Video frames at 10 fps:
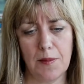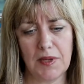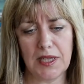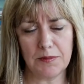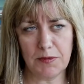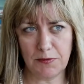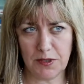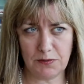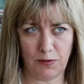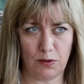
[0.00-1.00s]
But let me
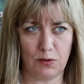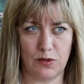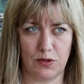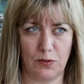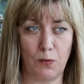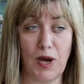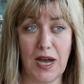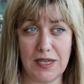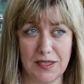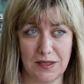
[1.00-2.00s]
first focus on
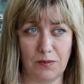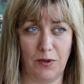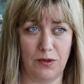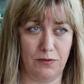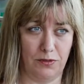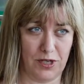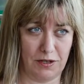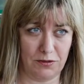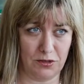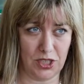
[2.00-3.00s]
why is it important for
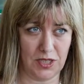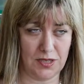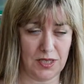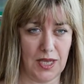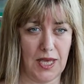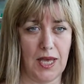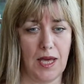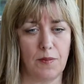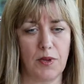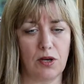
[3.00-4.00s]
refugees.
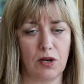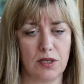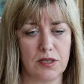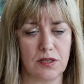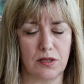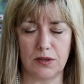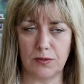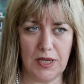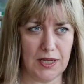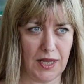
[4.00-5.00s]
Because on
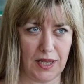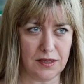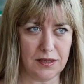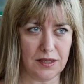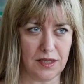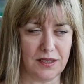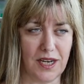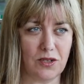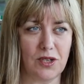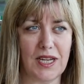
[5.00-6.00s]
the one hand, it
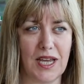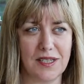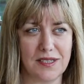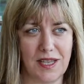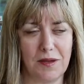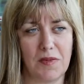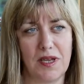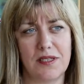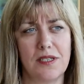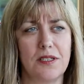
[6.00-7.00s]
recognizes them
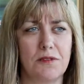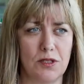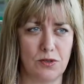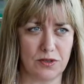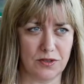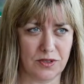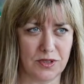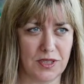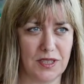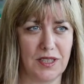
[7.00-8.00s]
as individuals.